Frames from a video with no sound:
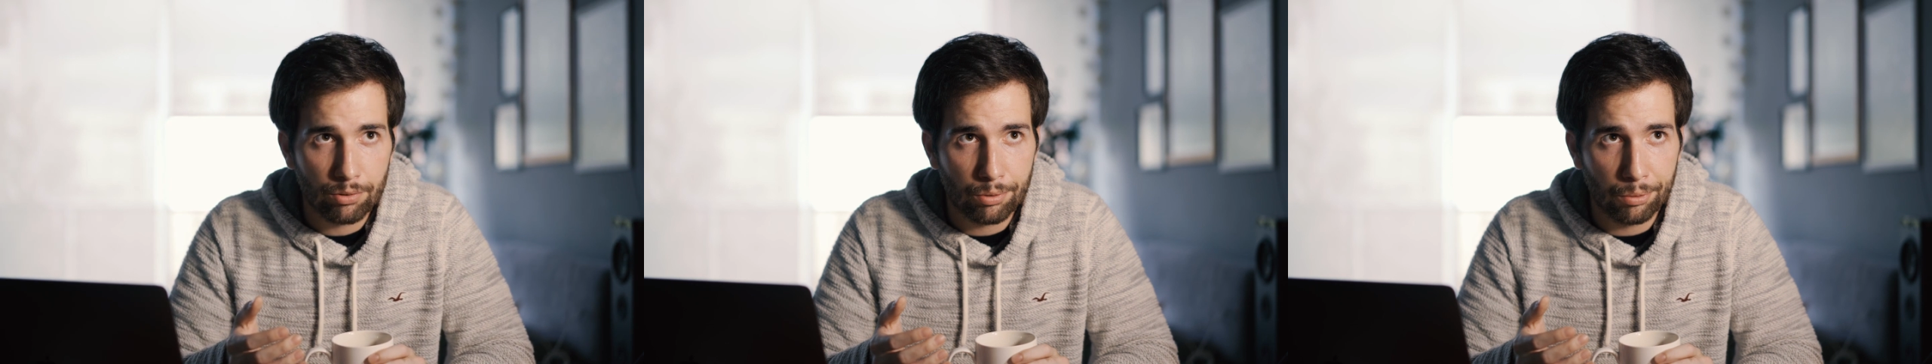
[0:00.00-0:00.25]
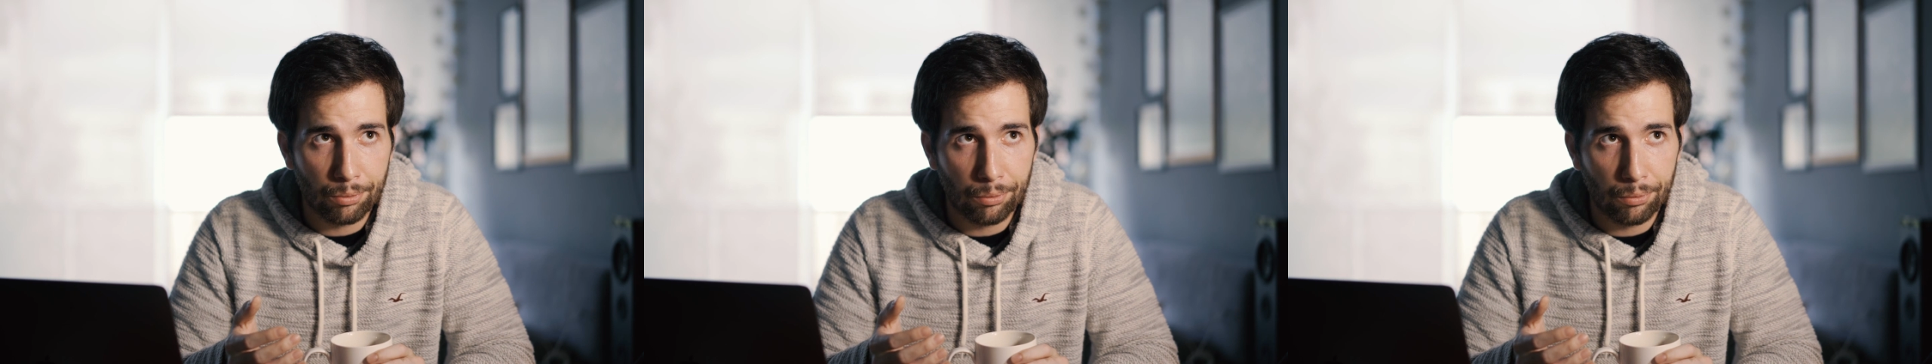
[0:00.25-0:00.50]

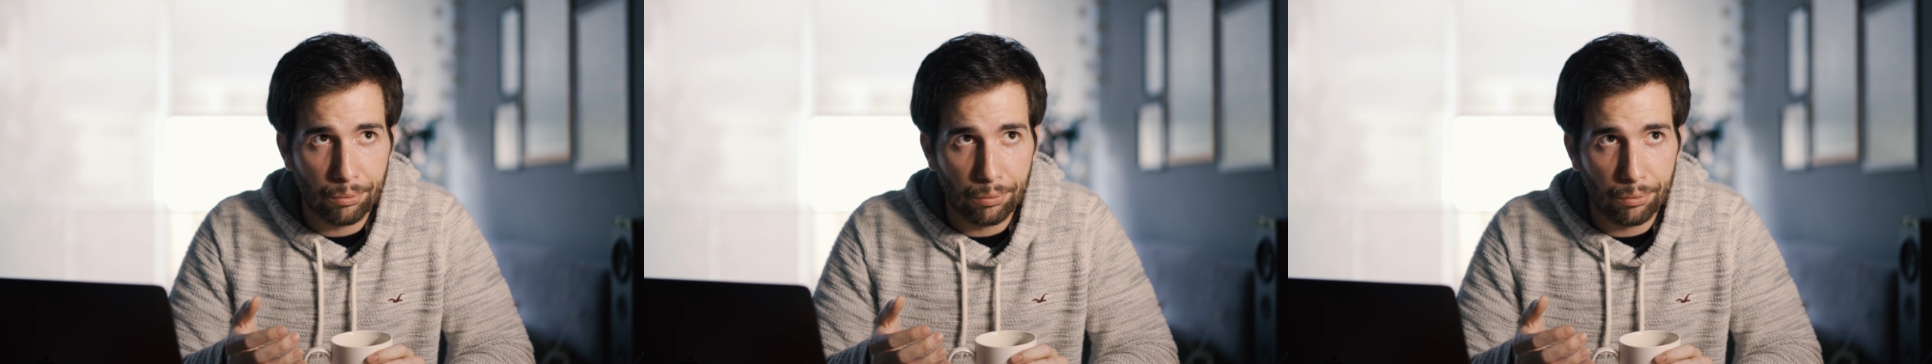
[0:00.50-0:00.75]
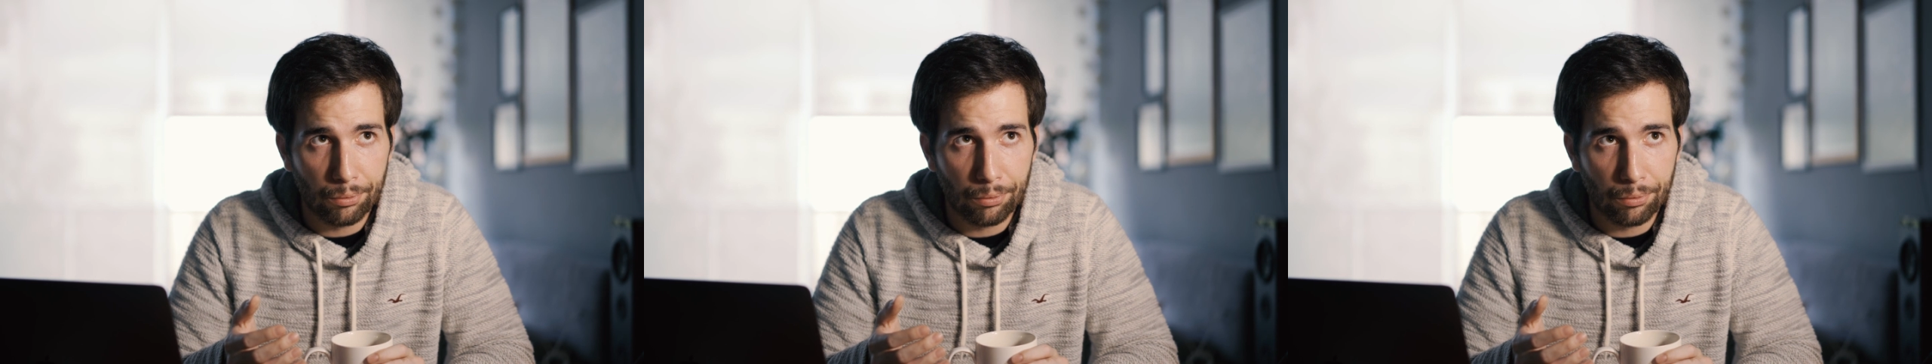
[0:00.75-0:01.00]

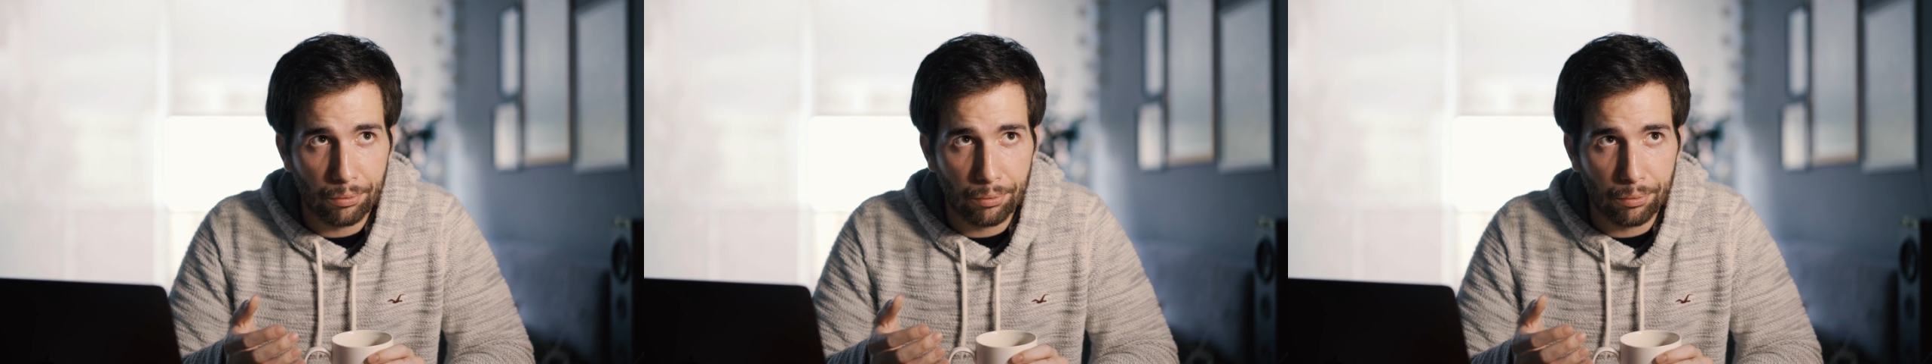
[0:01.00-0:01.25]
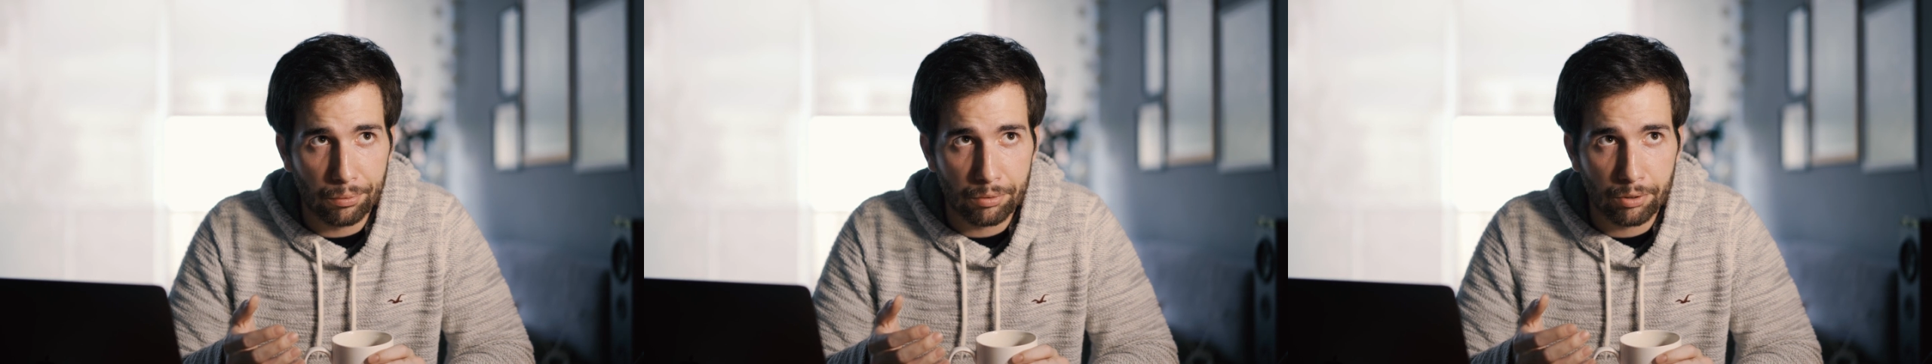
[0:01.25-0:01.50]

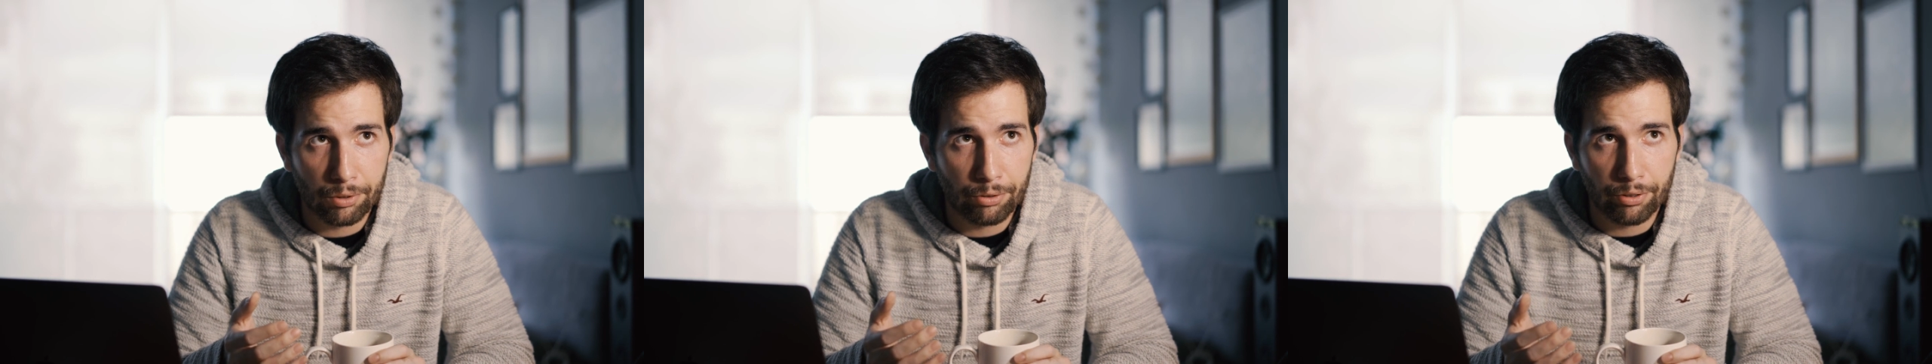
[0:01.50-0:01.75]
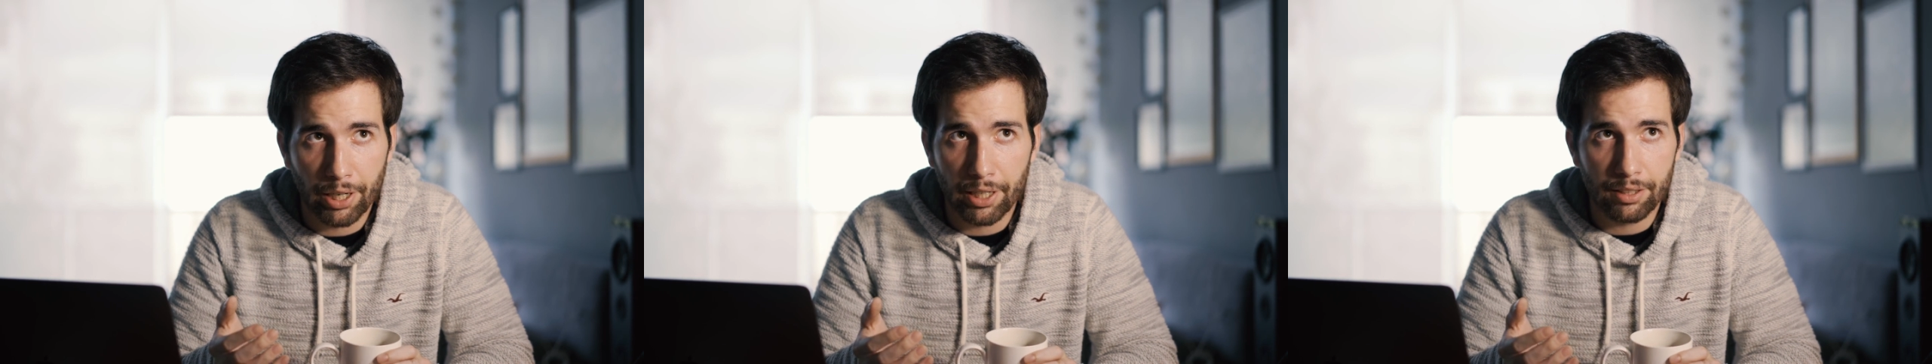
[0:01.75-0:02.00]
to
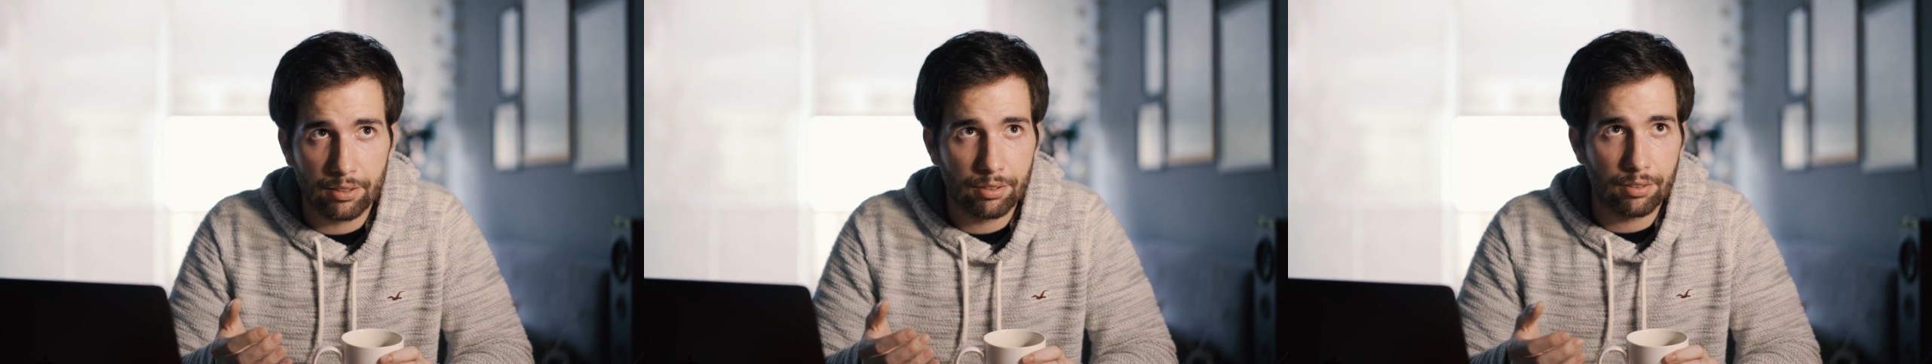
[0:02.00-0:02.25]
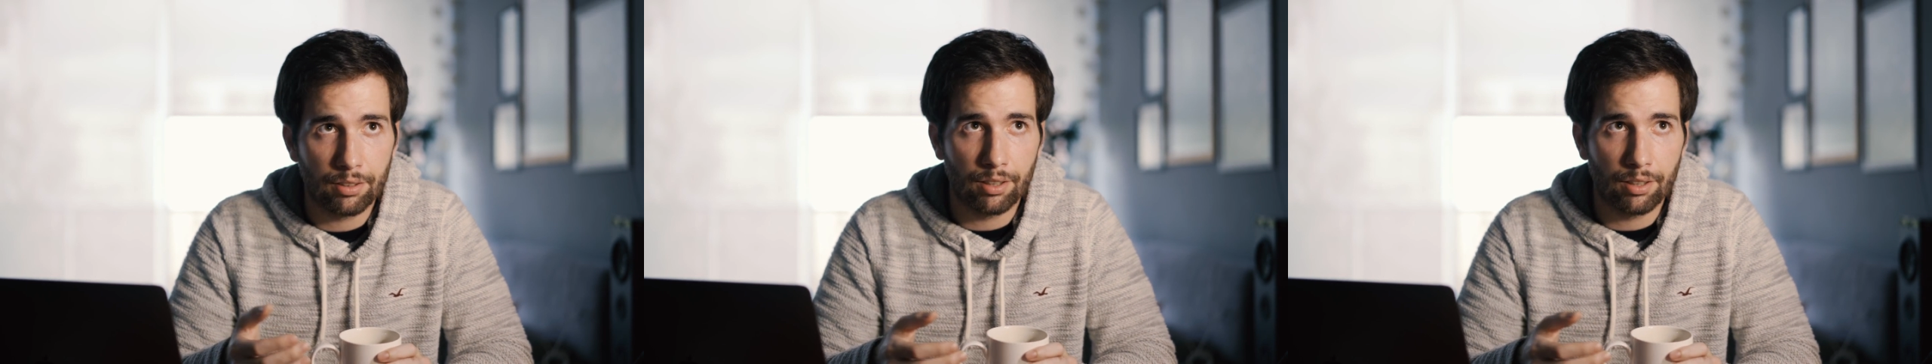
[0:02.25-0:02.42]
create